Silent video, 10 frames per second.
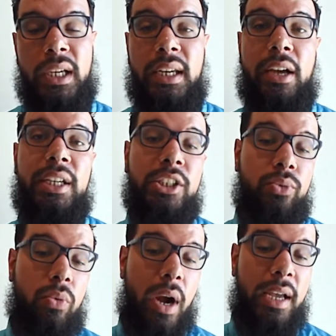Now, he is
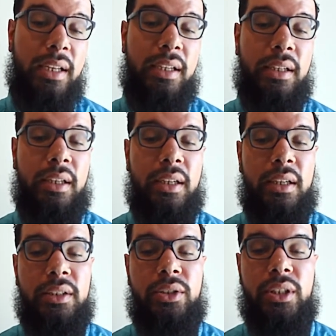writing
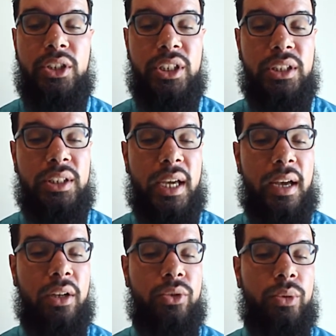to the Gentiles,